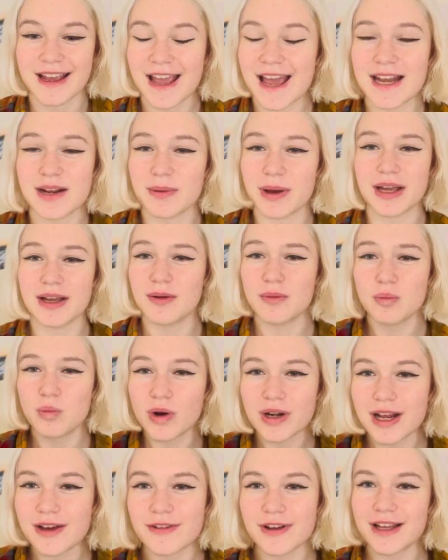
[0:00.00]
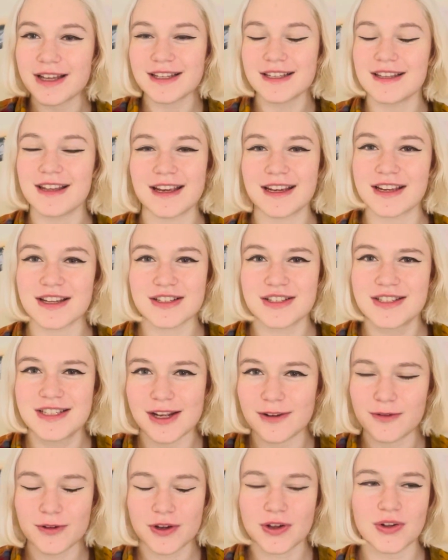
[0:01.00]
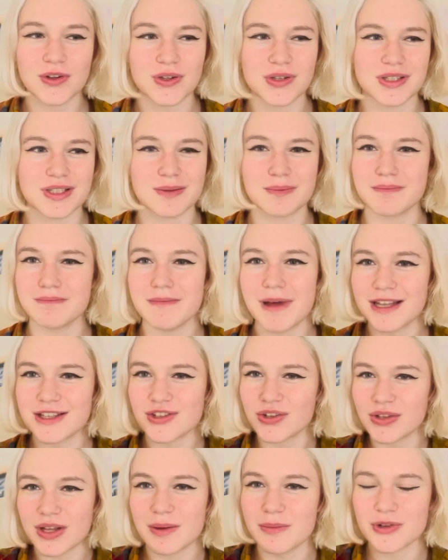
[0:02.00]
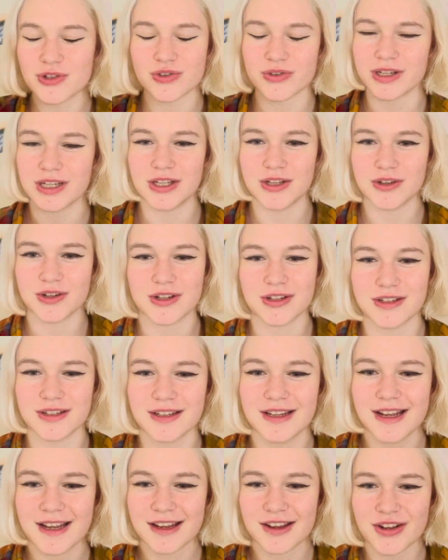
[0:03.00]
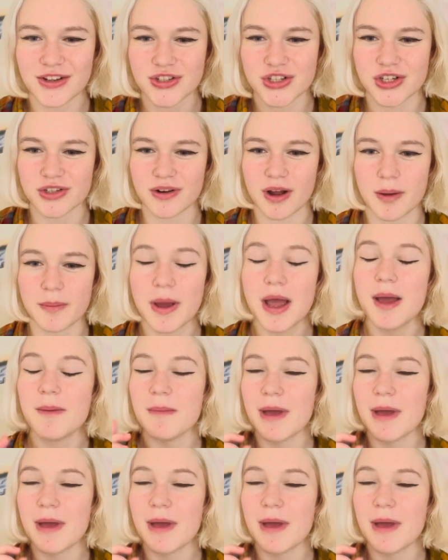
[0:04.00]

Anyway, whatever like difficult mental imagery you can conjure up.